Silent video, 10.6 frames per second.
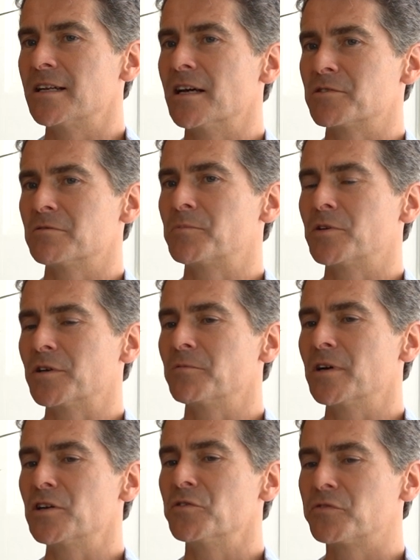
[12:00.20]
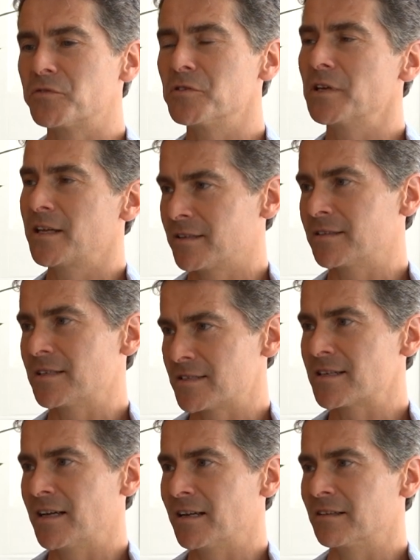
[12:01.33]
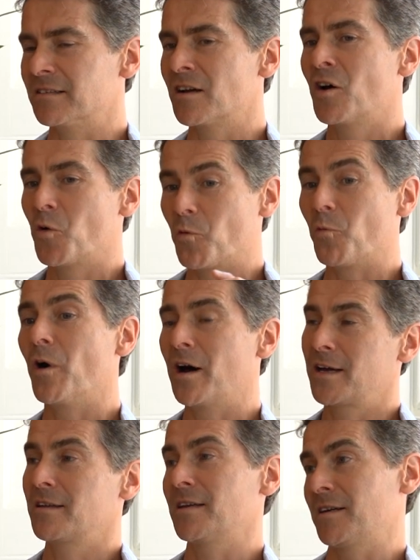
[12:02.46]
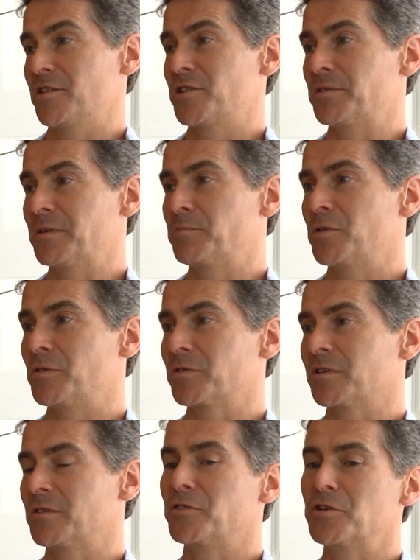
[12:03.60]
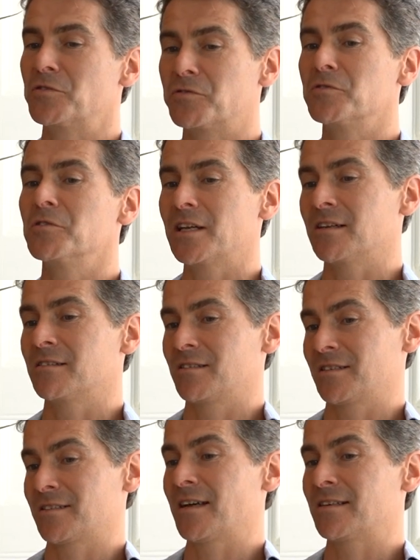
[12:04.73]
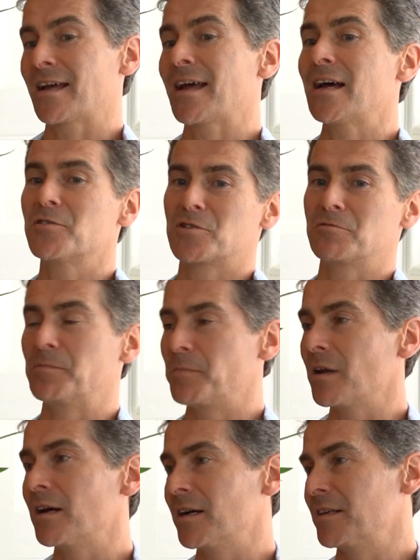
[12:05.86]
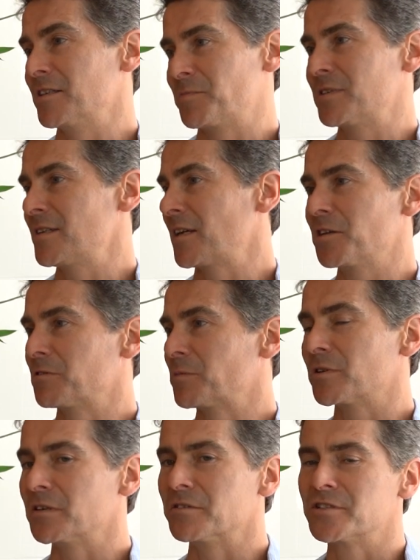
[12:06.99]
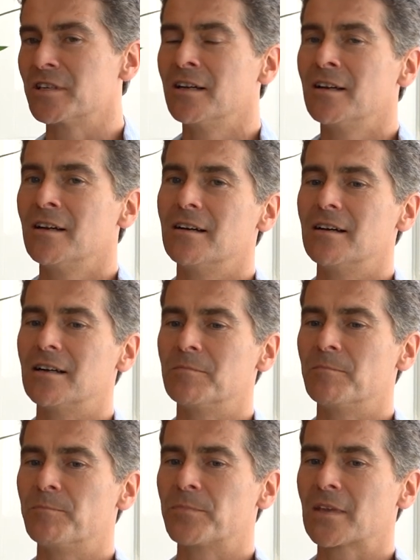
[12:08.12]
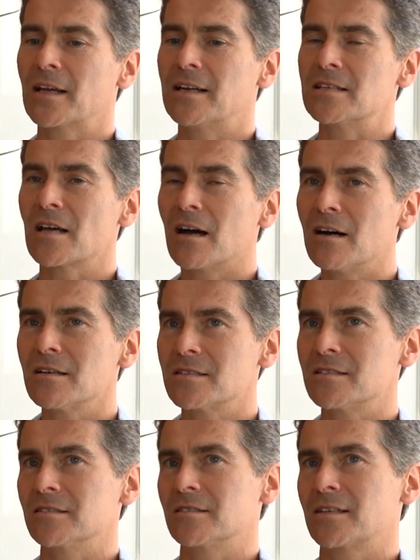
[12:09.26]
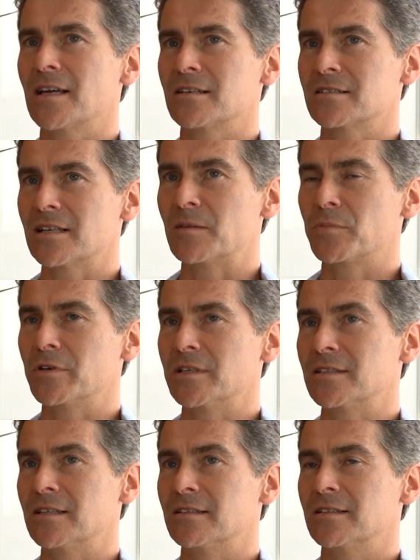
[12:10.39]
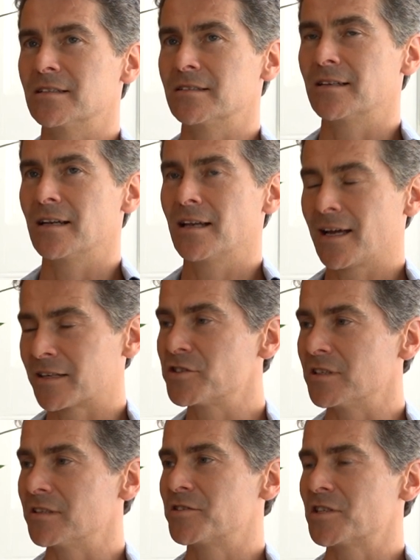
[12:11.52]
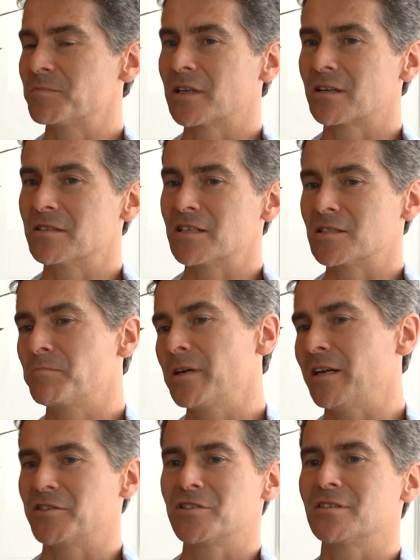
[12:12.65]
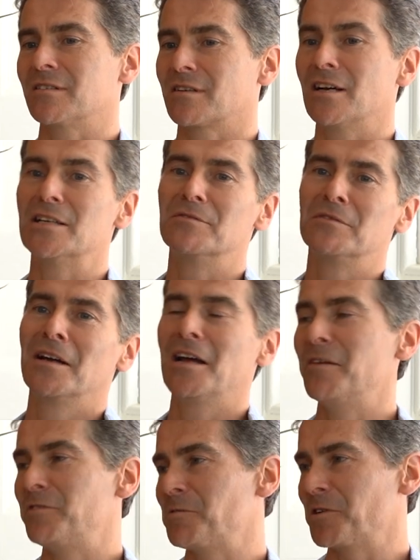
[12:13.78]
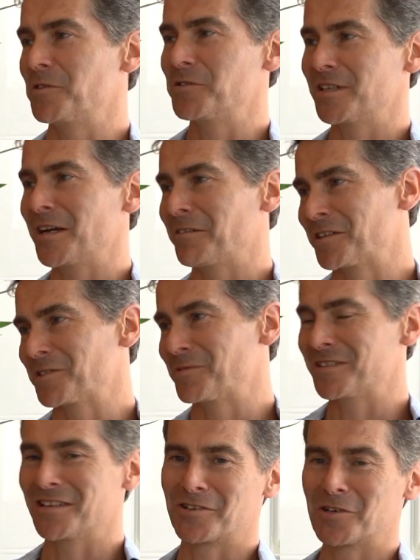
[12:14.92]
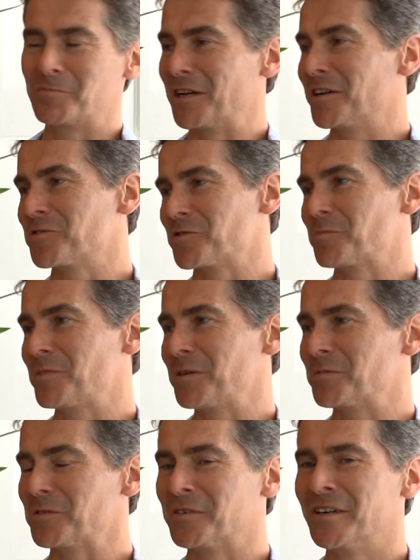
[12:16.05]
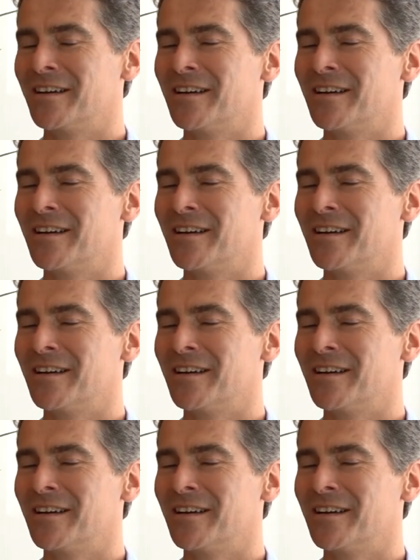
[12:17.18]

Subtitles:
get to a point where you fully understand why that is so important, or you fully understand how to apply this particular approach. And it's hard to get to that point in the lecture just because it's pitched at kind of everyone who's there. And as we said, it could be 100 people.